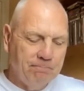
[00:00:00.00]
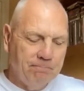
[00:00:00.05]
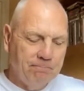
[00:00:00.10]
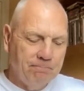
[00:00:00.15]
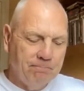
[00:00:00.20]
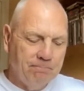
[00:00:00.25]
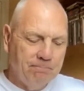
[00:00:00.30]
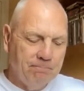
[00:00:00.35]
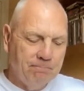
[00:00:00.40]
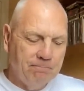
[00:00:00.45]

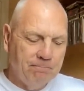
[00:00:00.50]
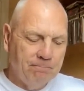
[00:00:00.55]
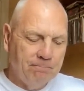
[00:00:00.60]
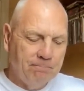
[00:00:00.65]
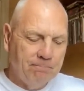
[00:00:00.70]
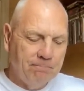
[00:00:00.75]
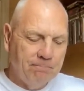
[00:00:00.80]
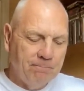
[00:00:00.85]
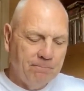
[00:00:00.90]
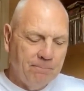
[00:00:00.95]

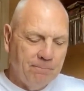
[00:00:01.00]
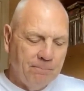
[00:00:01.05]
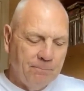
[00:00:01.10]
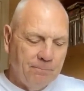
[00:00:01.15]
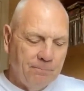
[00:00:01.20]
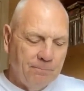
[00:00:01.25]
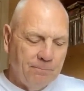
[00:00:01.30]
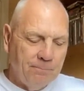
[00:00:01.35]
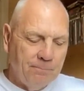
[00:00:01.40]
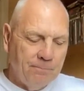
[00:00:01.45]

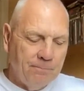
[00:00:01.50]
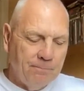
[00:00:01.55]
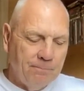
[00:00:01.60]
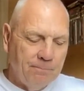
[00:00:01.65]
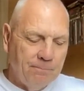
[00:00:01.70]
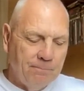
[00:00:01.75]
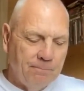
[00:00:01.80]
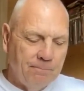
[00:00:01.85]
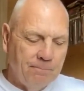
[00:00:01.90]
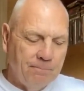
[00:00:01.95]

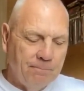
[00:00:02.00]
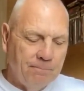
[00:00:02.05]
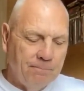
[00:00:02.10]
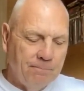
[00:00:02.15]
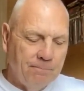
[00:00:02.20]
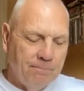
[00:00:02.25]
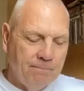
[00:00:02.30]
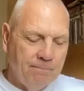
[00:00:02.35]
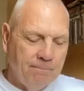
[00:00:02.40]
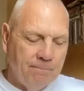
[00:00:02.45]
Nobody speaks.